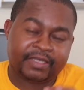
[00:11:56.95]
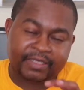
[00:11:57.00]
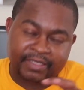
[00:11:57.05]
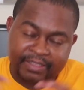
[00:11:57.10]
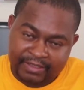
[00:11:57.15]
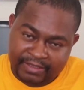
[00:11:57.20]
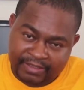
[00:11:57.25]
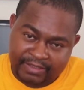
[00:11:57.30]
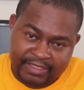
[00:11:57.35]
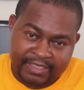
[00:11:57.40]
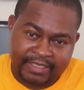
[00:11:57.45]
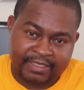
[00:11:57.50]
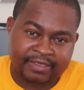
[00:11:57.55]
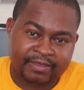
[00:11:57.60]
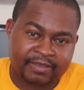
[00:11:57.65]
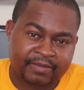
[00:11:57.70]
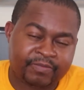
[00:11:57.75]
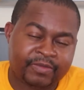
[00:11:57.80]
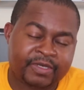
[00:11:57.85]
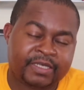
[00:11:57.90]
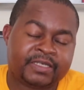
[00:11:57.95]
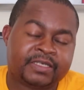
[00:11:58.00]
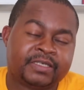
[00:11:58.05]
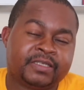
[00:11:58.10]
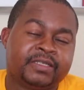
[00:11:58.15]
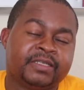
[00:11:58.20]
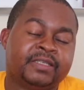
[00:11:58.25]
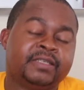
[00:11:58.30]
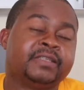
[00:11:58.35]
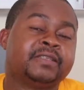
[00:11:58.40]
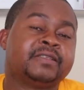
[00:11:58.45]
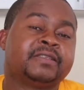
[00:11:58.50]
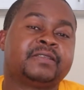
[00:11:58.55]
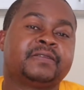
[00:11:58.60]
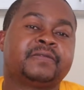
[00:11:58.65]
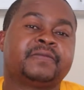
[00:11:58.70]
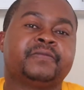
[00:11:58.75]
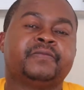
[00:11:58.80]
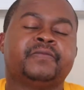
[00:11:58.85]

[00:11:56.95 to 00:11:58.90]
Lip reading: inside the battery is